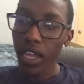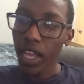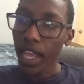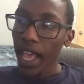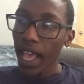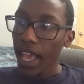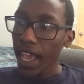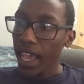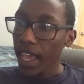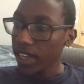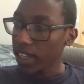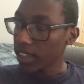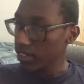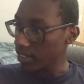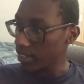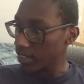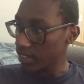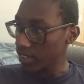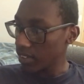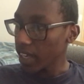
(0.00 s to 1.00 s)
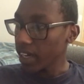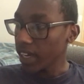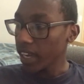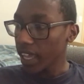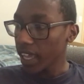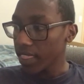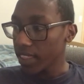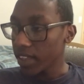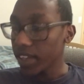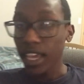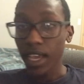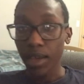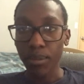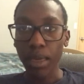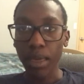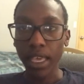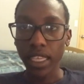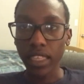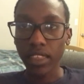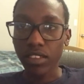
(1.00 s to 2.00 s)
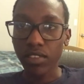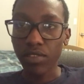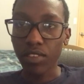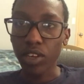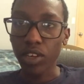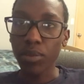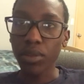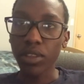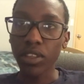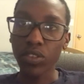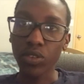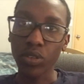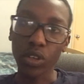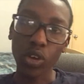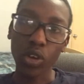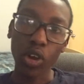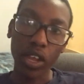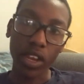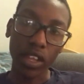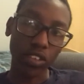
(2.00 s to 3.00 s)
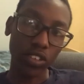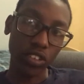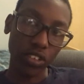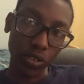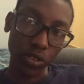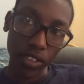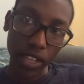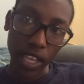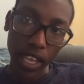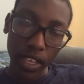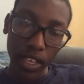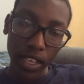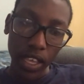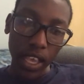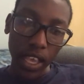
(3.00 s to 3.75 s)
And it's Sunday, the day I'm making this video, but this will go out on Tuesday.